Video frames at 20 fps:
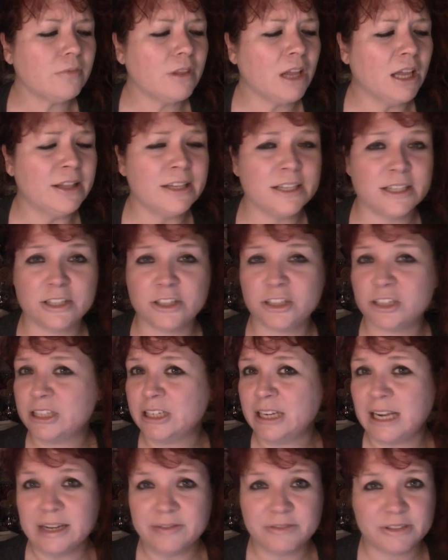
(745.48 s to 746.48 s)
And this is just a
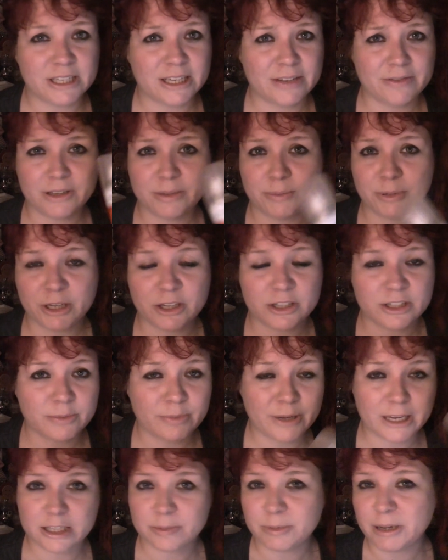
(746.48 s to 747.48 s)
lifesaver because it
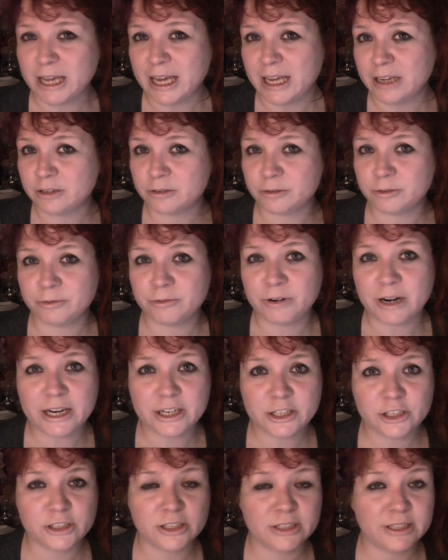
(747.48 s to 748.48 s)
makes my hair look
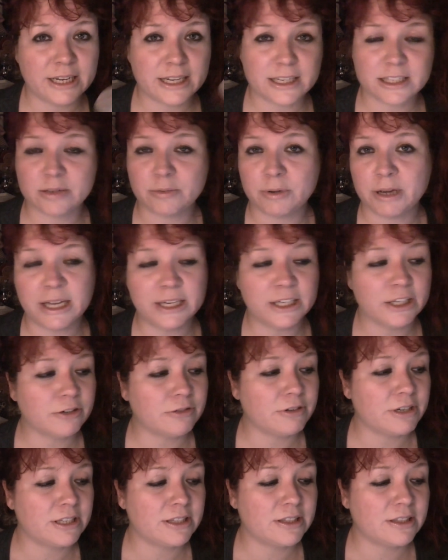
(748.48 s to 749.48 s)
refreshed, it takes away any
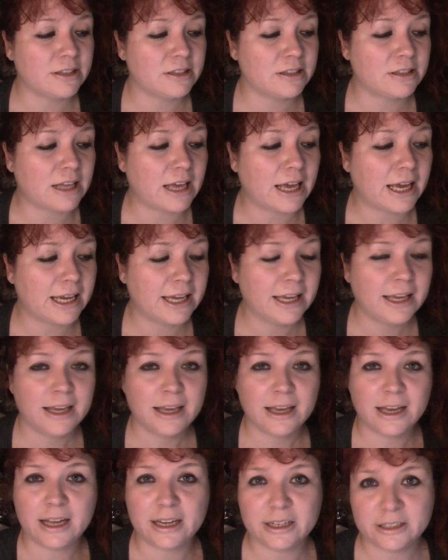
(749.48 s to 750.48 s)
grease that's there,
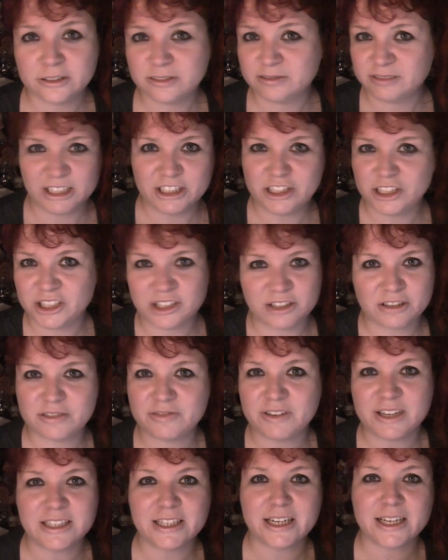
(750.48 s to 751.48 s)
and it just looks
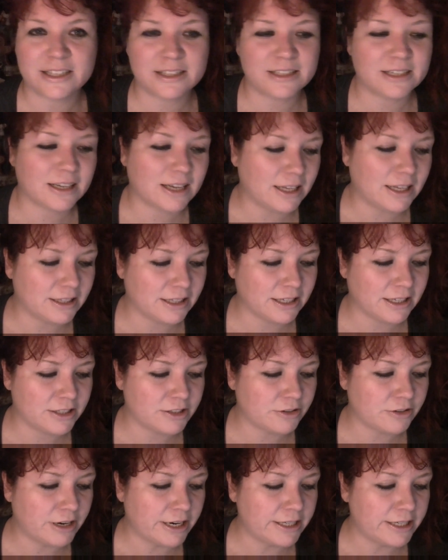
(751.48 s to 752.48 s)
fantastic. I think
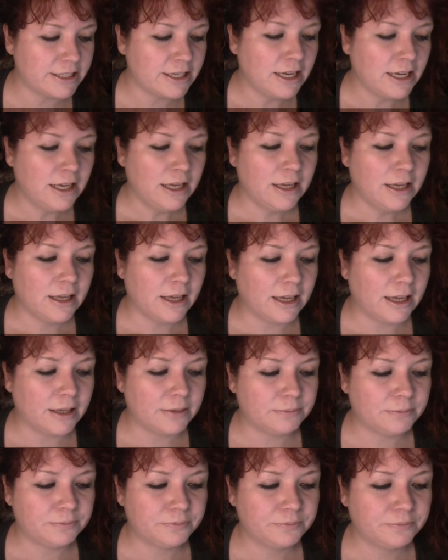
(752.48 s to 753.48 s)
it's great.
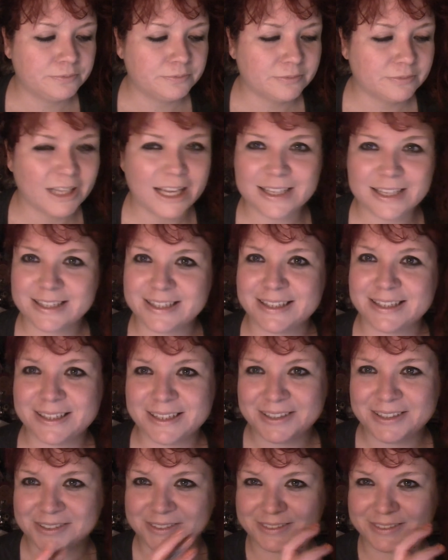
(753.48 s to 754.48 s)
Yes,
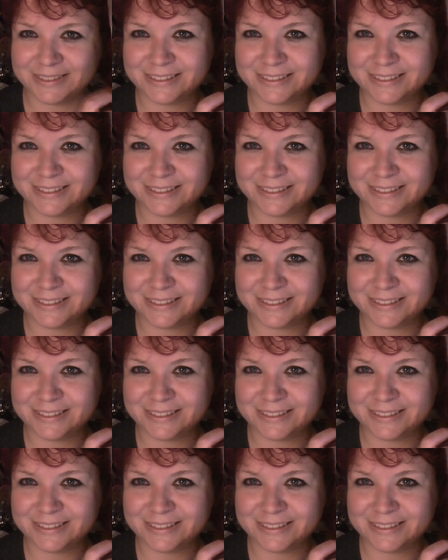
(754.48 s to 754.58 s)
so,